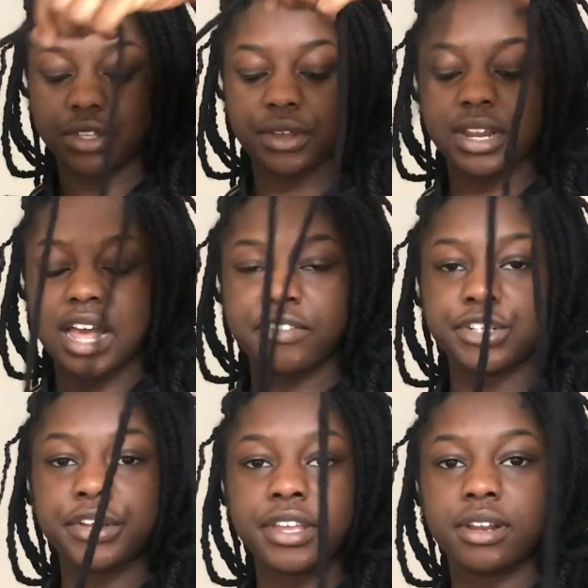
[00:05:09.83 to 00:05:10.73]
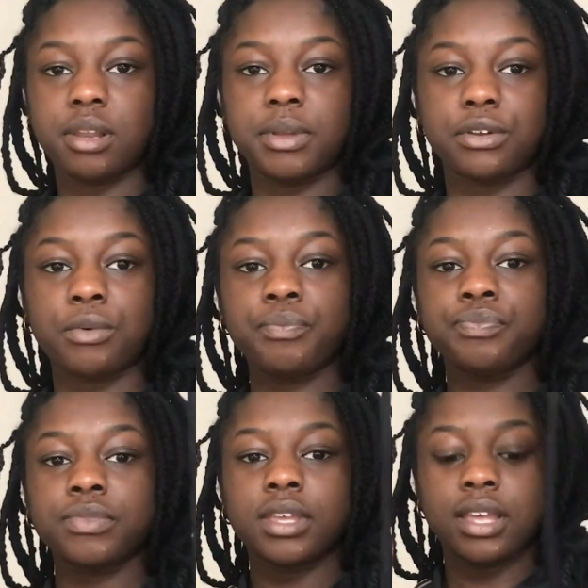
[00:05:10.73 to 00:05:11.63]
you're going to have your chunky yarn in the middle,
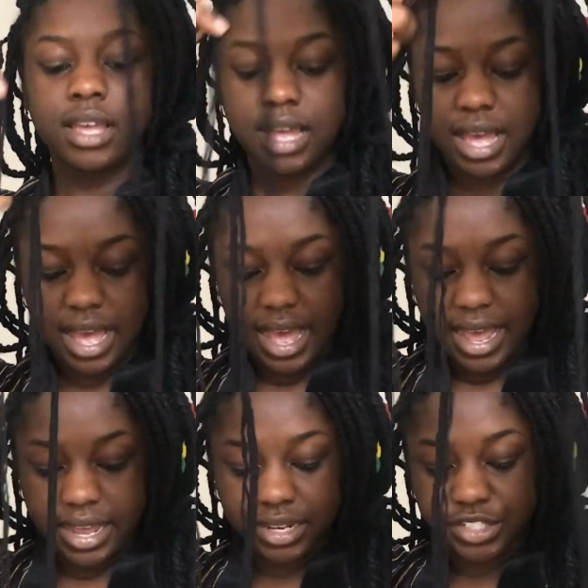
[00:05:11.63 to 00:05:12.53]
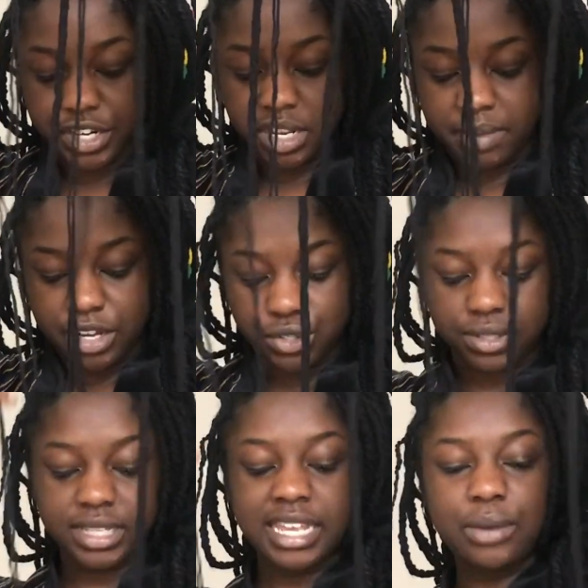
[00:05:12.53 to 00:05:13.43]
and you're going to make sure
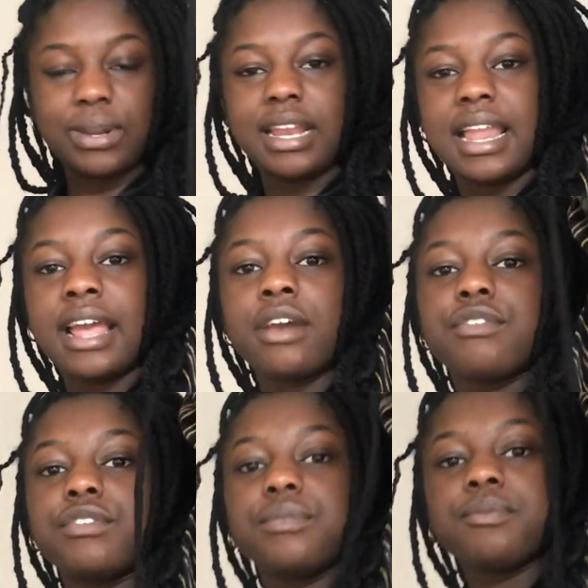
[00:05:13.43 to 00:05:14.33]
it's equally lengthed.